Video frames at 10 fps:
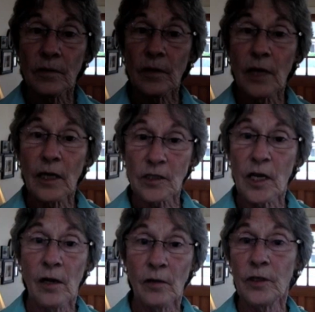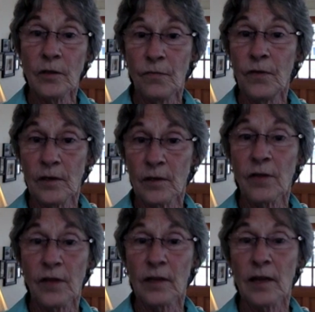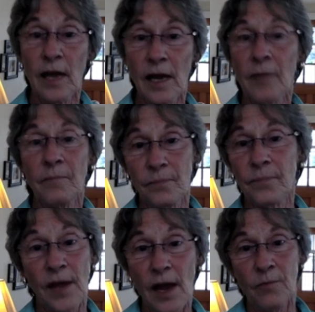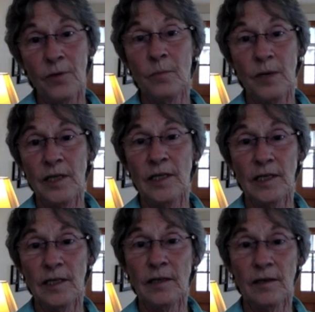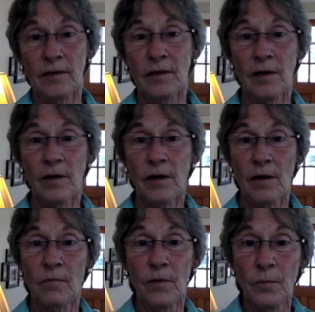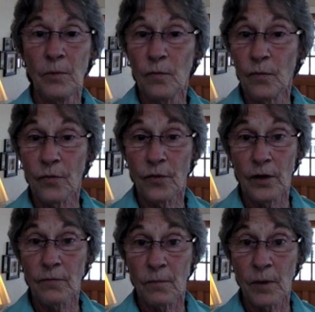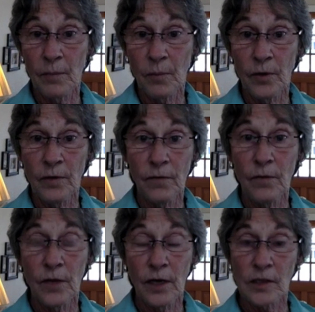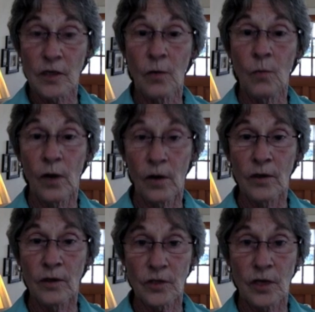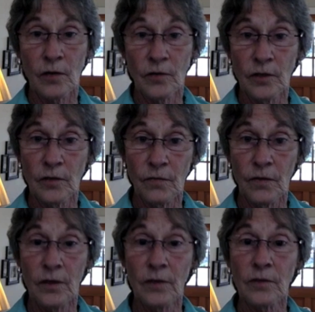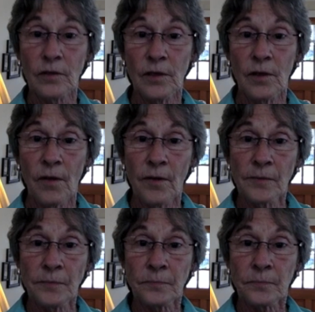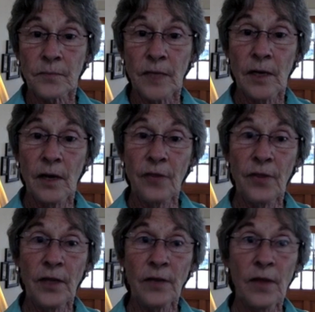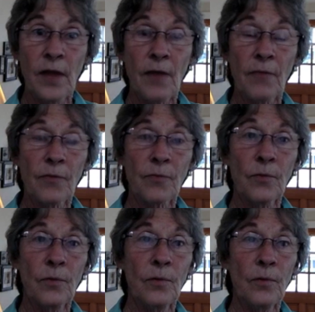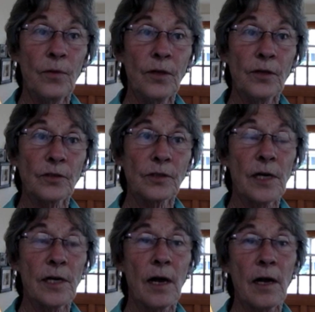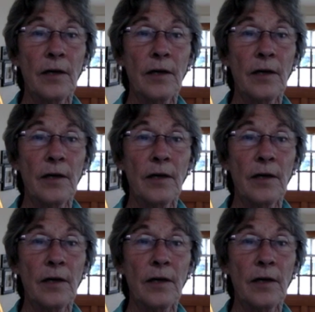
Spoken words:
that's held in the field. I think that would be a really beautiful thing from my point of view, that it's an awareness held in the field. And I think that through this kind of